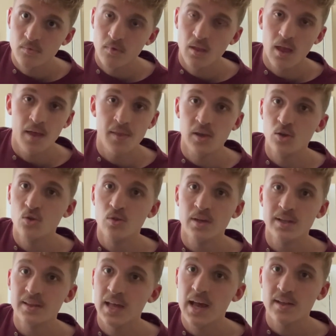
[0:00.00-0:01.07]
And then you do the
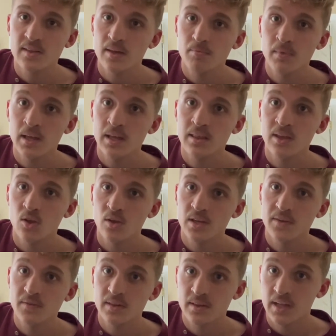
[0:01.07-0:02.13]
exact same thing. The only
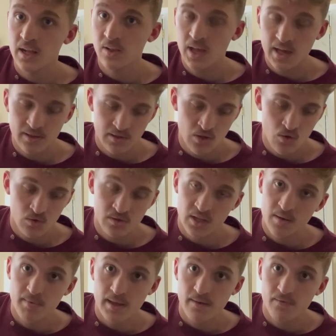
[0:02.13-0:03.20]
difference is that last note, instead
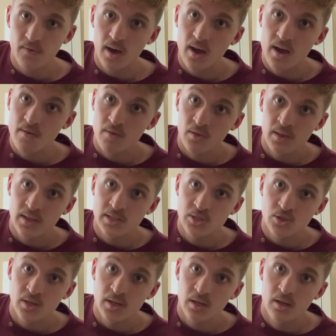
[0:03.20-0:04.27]
of being 5 on the E
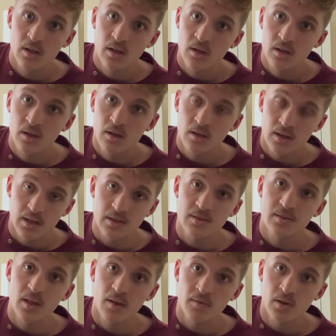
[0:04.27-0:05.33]
string, it's
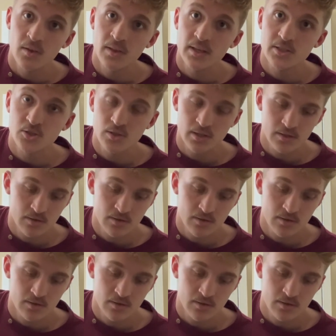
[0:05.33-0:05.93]
7 on the E string.